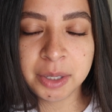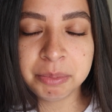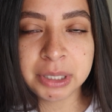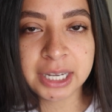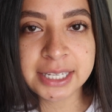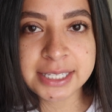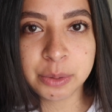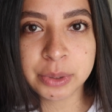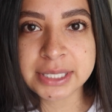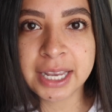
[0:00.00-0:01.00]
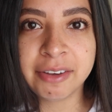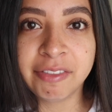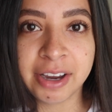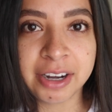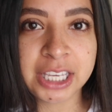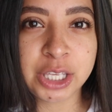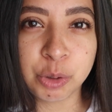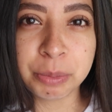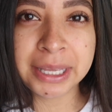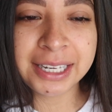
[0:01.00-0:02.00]
because it was like very
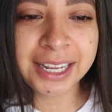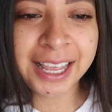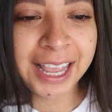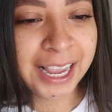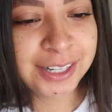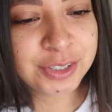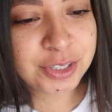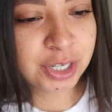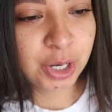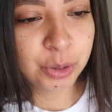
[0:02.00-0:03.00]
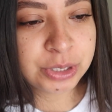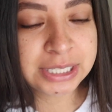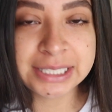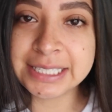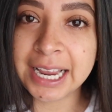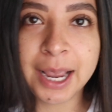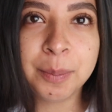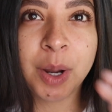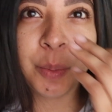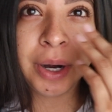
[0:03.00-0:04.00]
humid. And so today
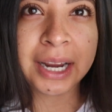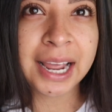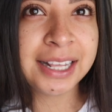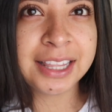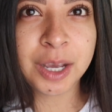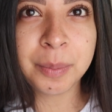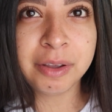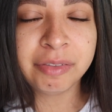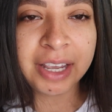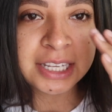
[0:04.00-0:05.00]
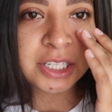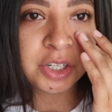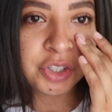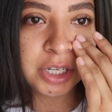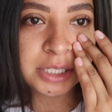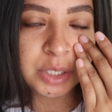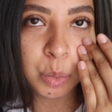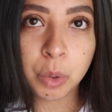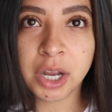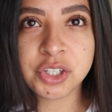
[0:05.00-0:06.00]
I'm not wearing anything on my face. I just
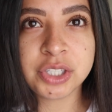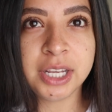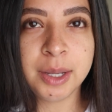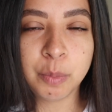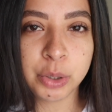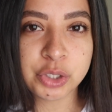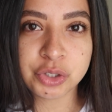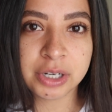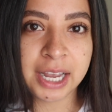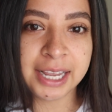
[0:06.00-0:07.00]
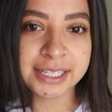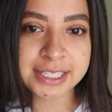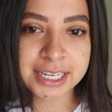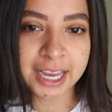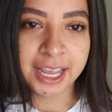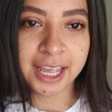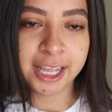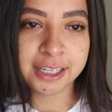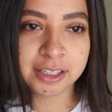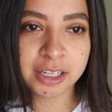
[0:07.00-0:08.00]
washed it, moisturized,
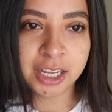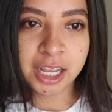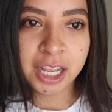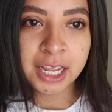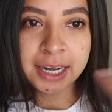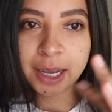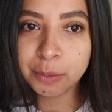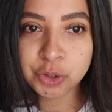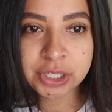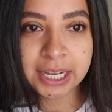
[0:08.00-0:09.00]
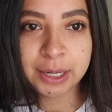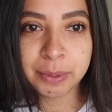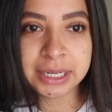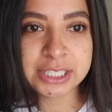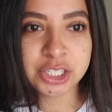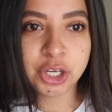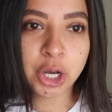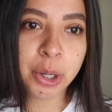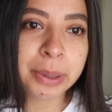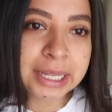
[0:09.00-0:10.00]
and now I'm just getting ready to
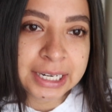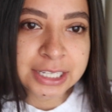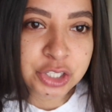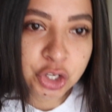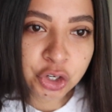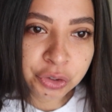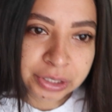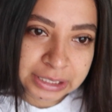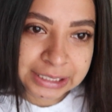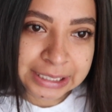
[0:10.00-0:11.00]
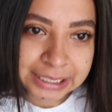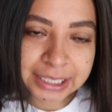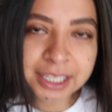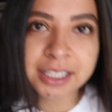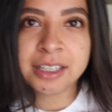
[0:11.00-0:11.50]
go. It is currently,